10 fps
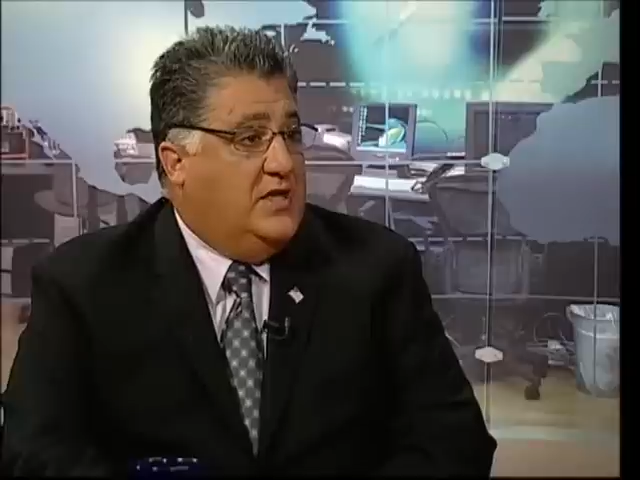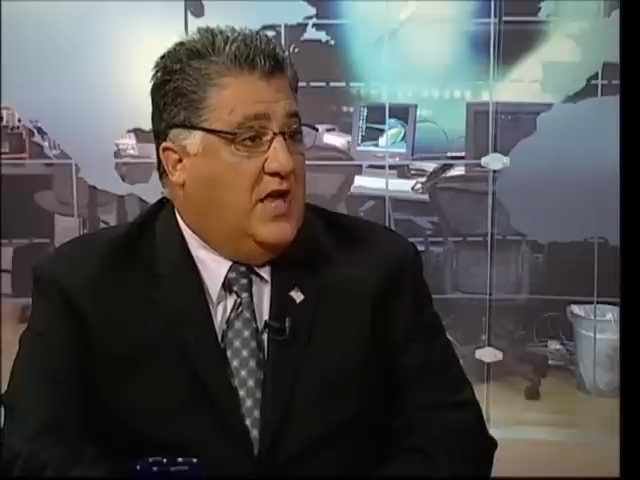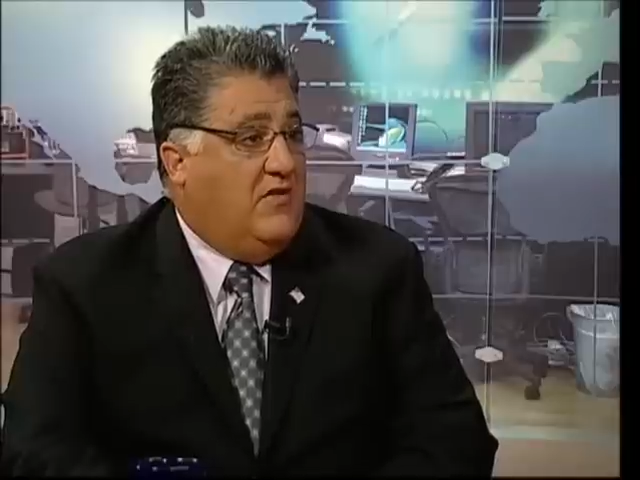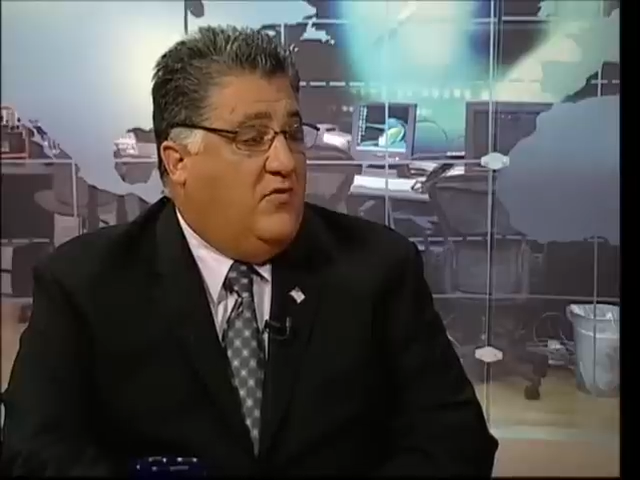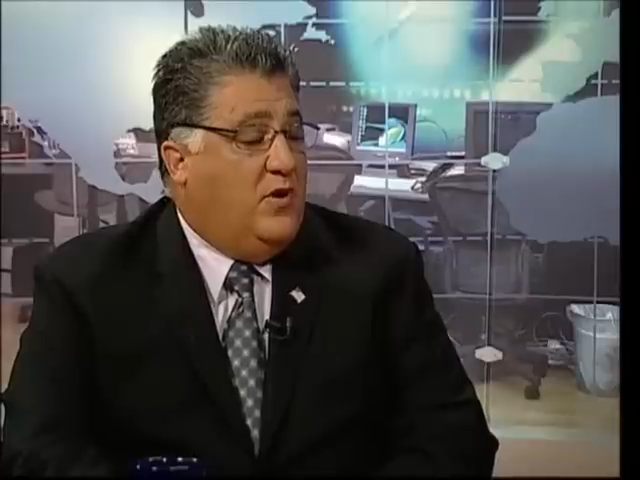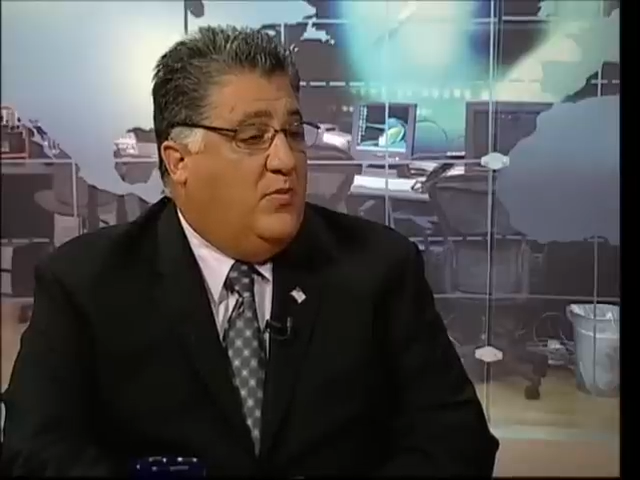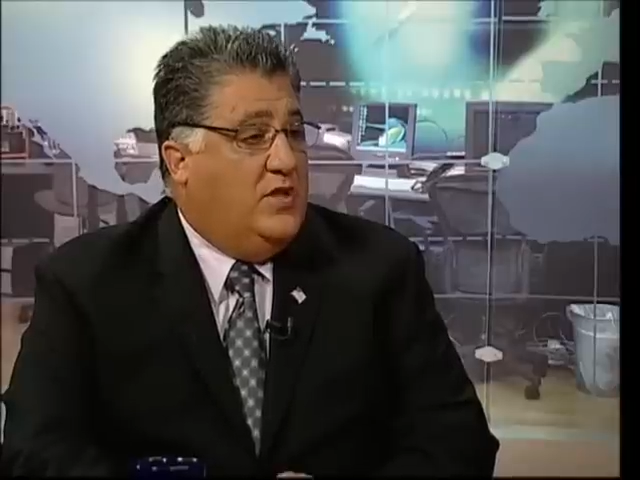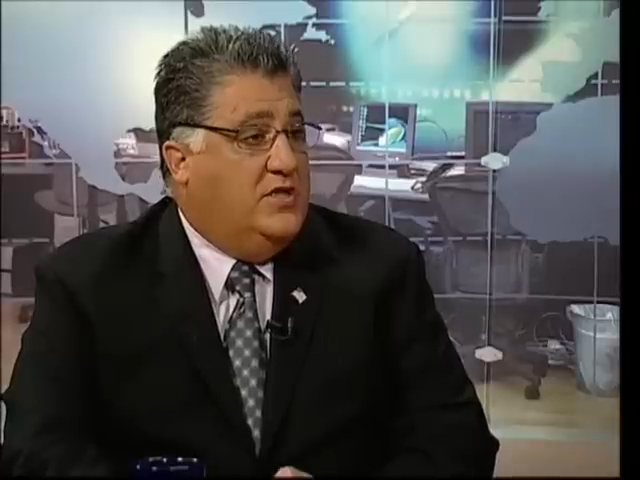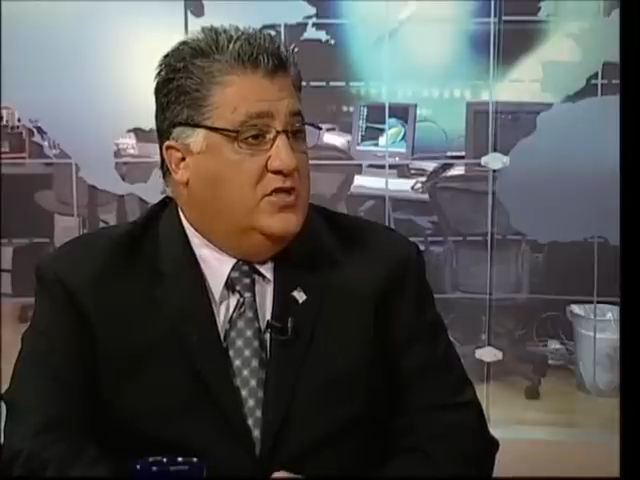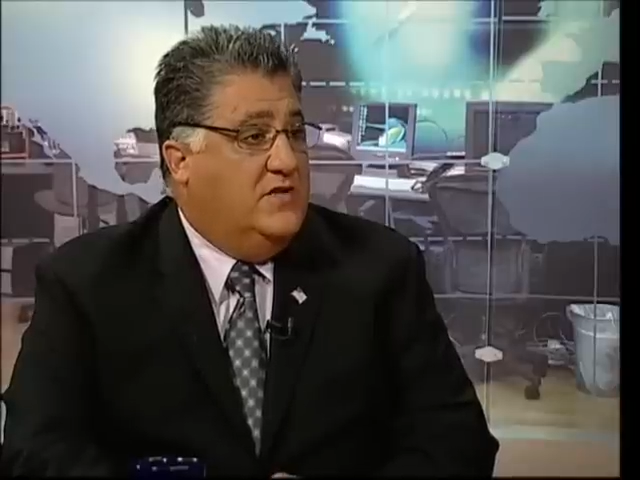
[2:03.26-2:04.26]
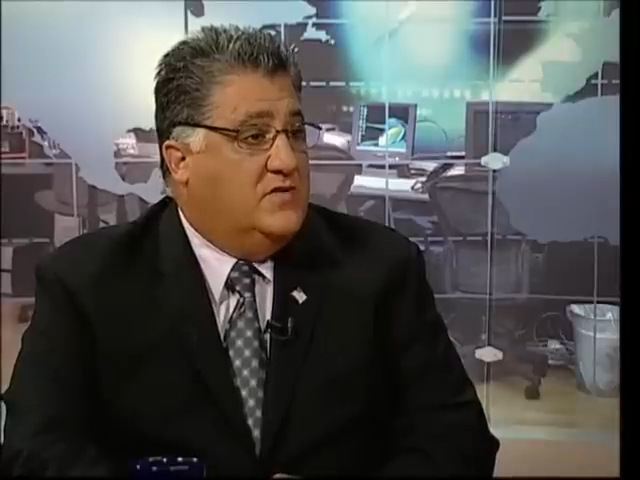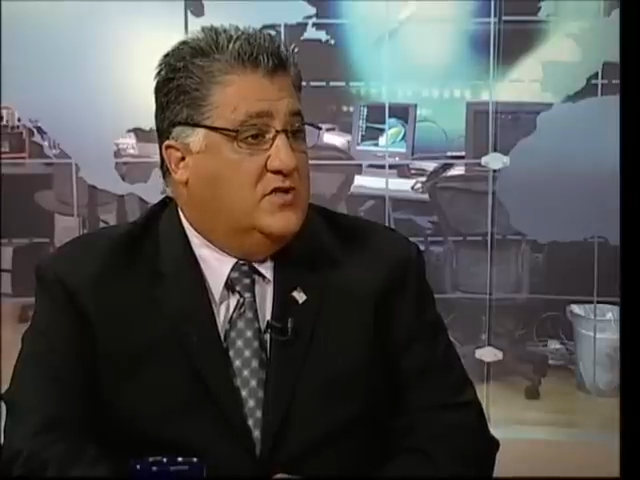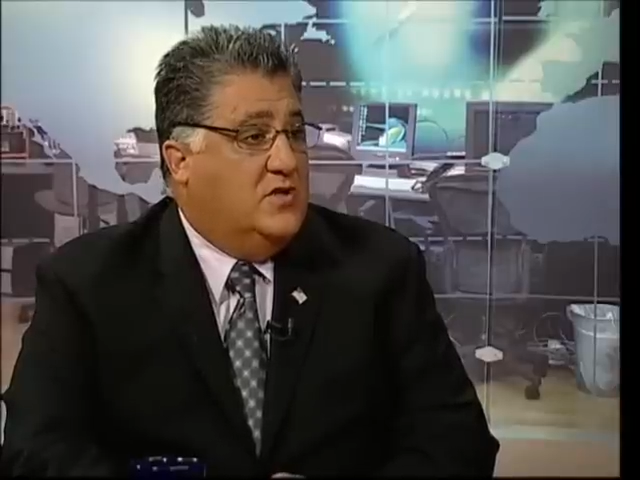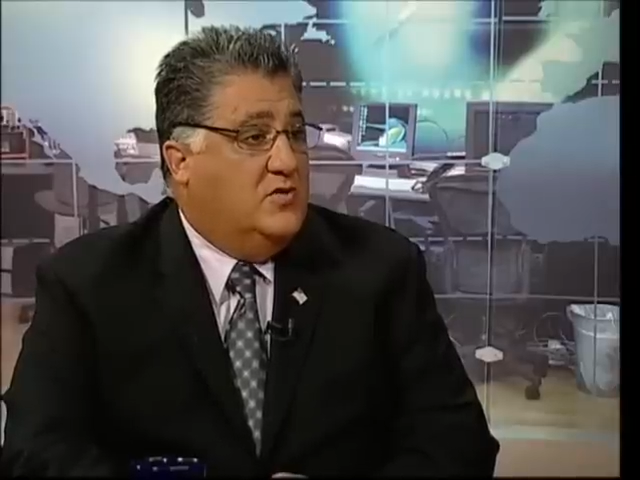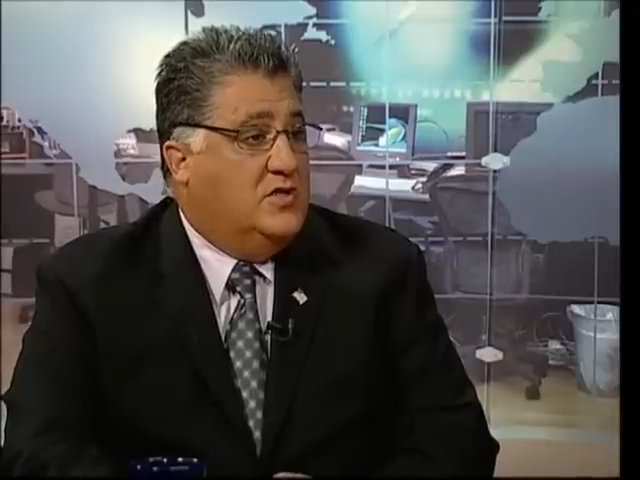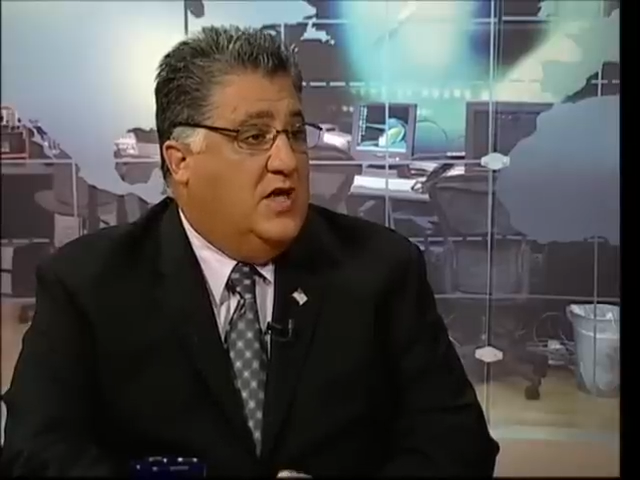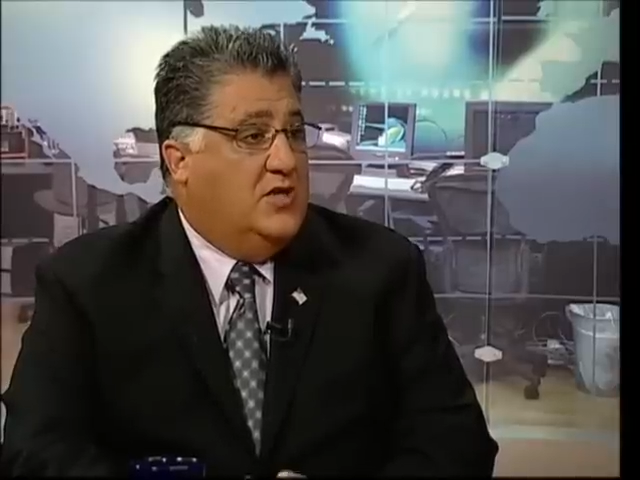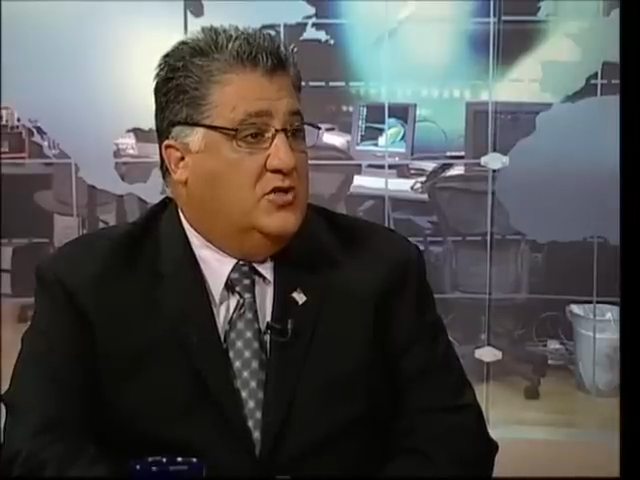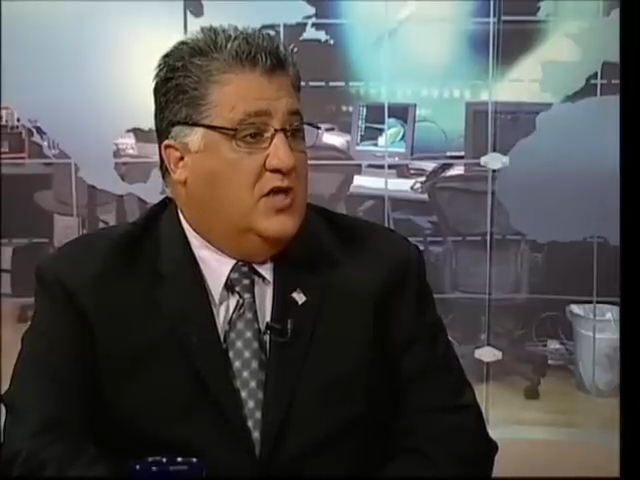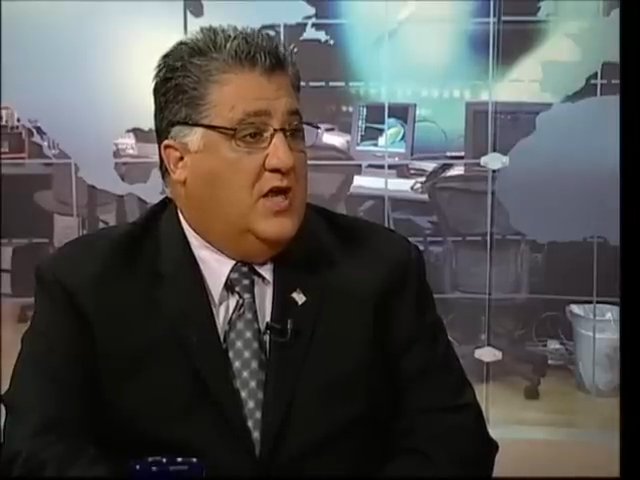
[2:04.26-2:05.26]
California Police Chiefs
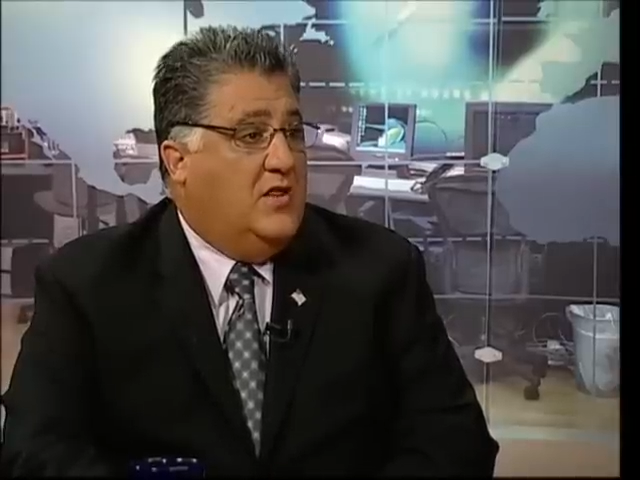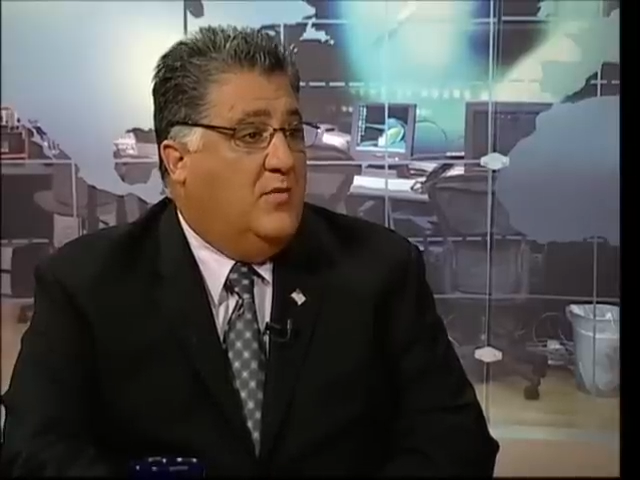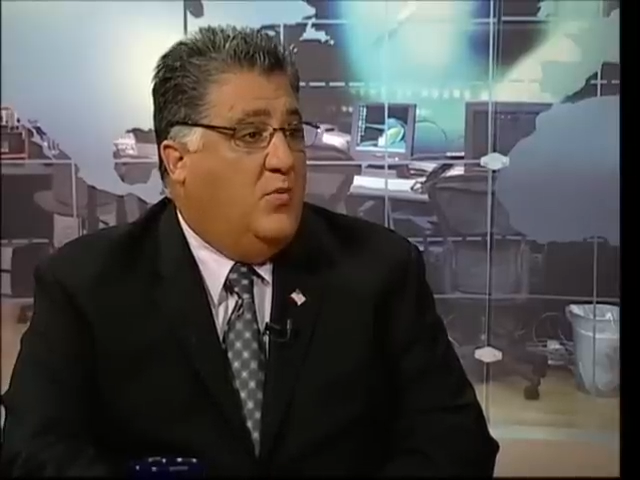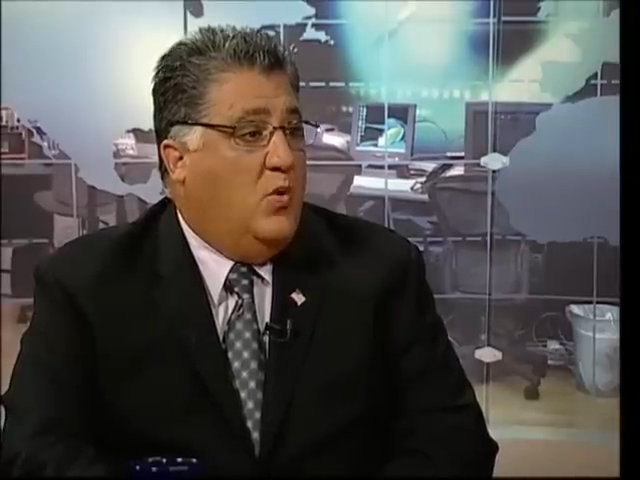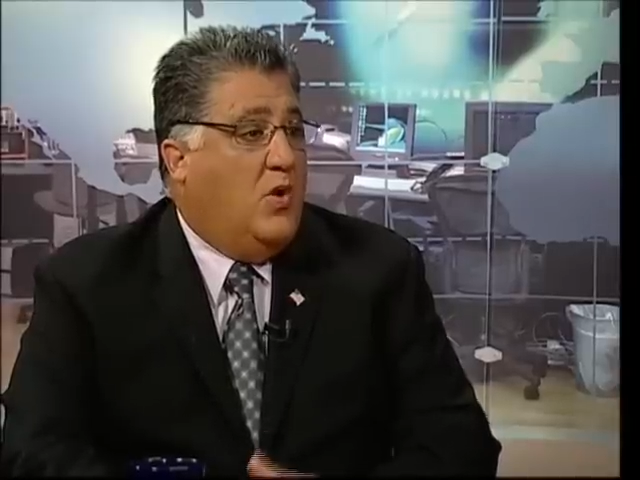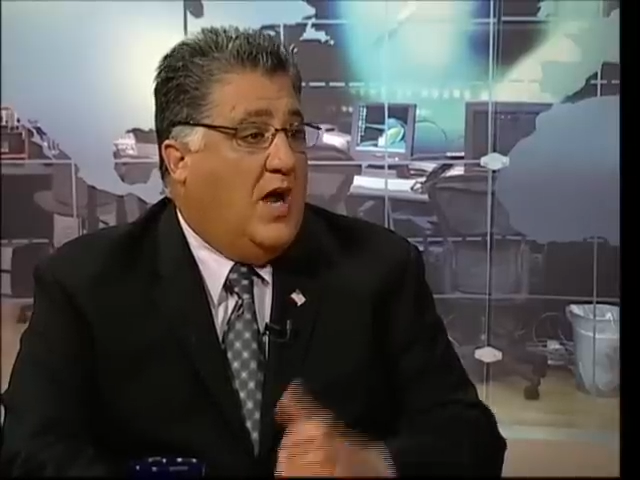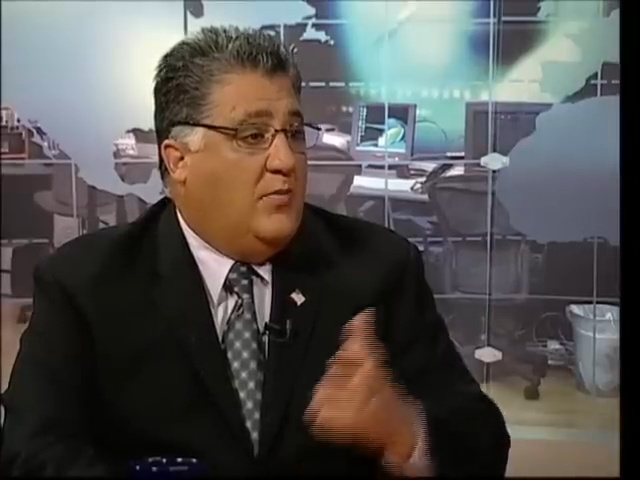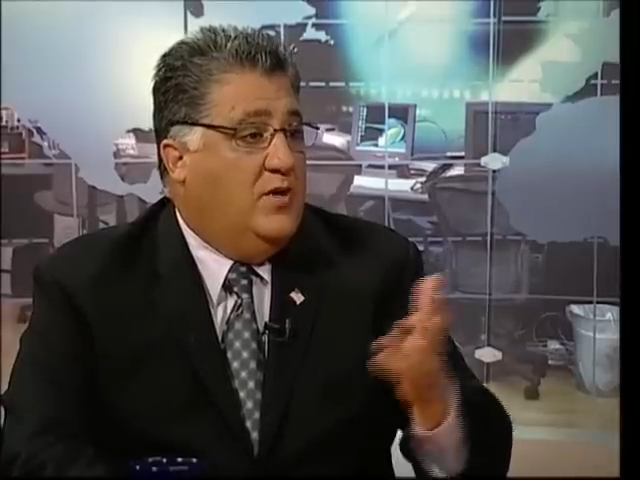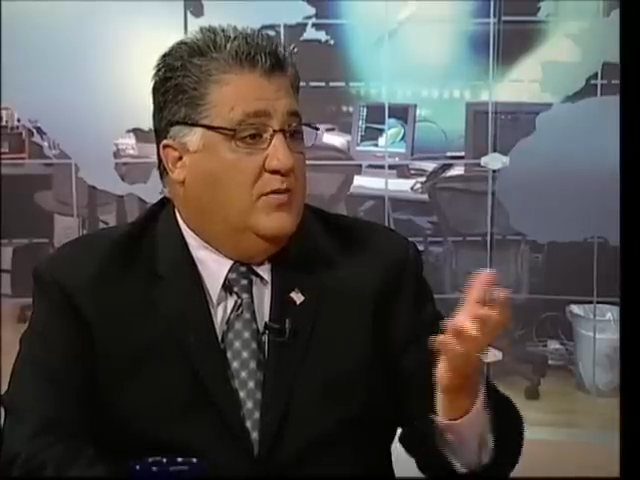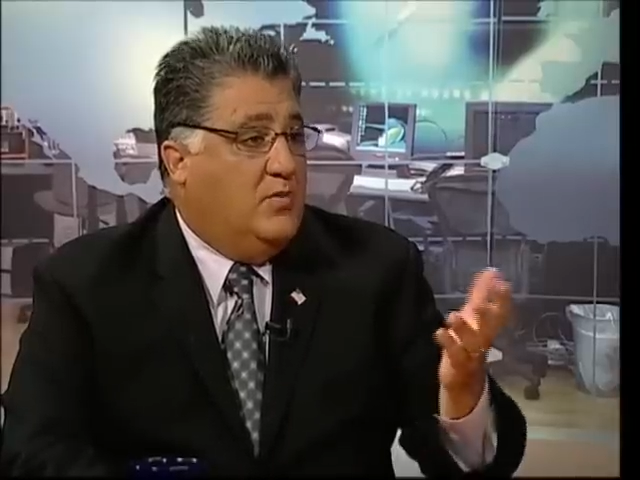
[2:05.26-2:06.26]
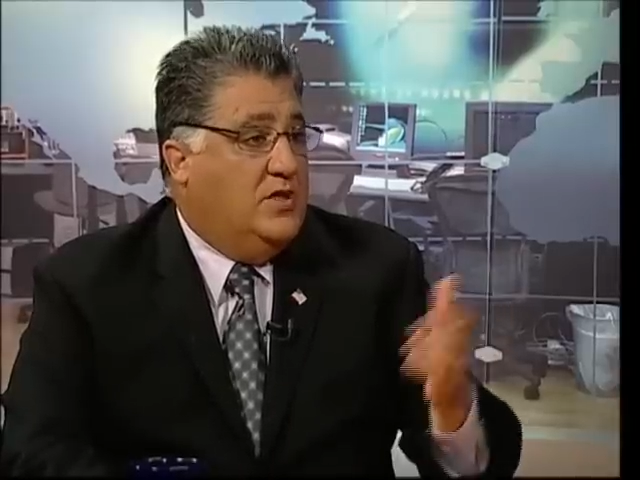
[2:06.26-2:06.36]
Association and the PORAC,